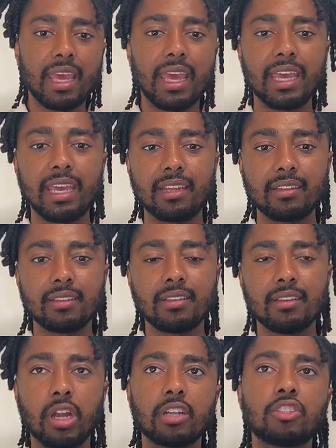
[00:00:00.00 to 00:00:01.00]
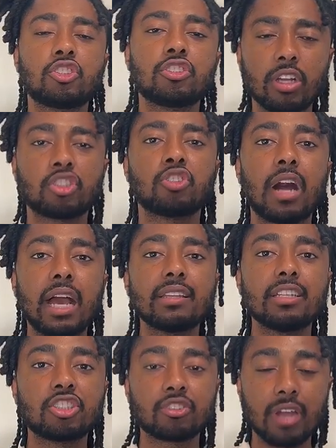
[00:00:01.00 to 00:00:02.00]
and we're trying
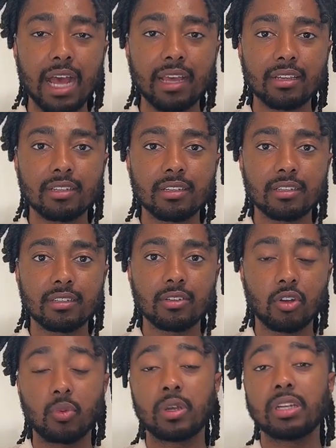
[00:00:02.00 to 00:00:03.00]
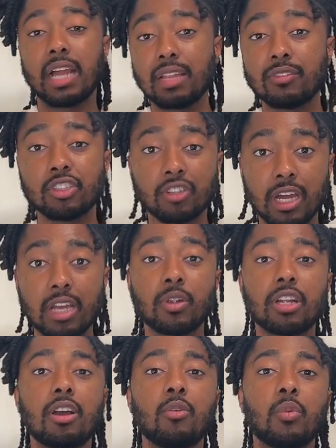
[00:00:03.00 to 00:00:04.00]
to track, or we're not even trying,
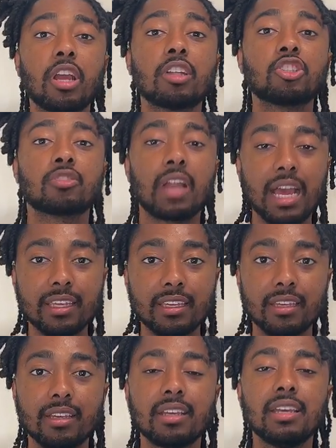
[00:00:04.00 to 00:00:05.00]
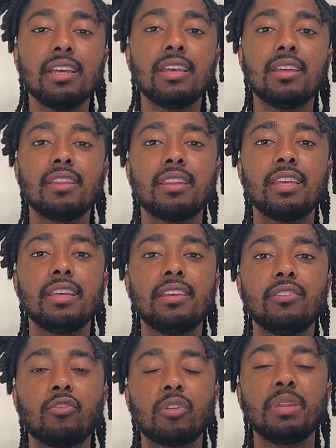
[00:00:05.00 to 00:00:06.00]
we are tracking
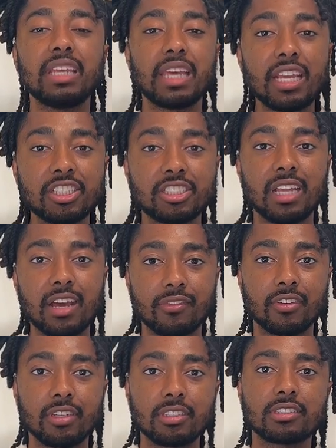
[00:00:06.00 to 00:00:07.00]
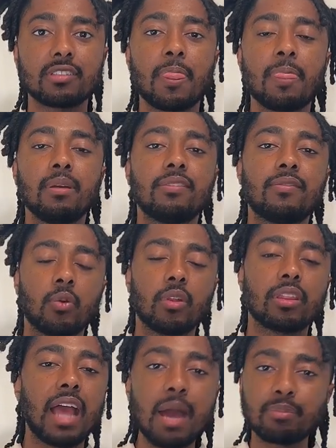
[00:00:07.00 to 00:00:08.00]
the remediation efforts
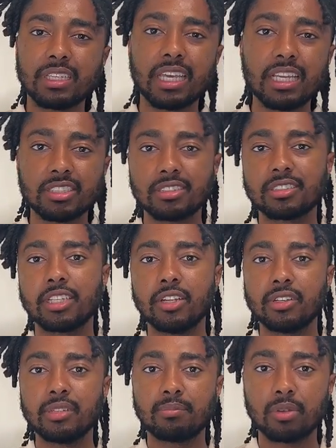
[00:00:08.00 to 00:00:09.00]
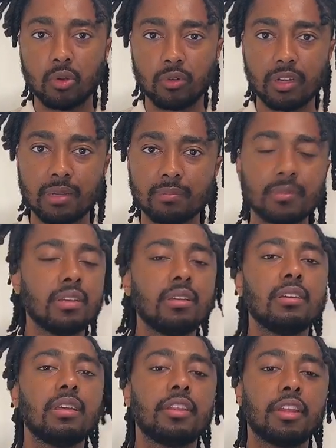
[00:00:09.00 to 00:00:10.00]
for the application security program.
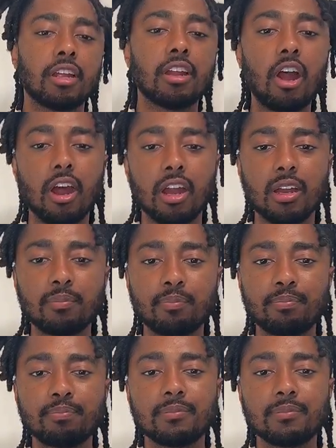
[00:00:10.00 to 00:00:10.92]
There are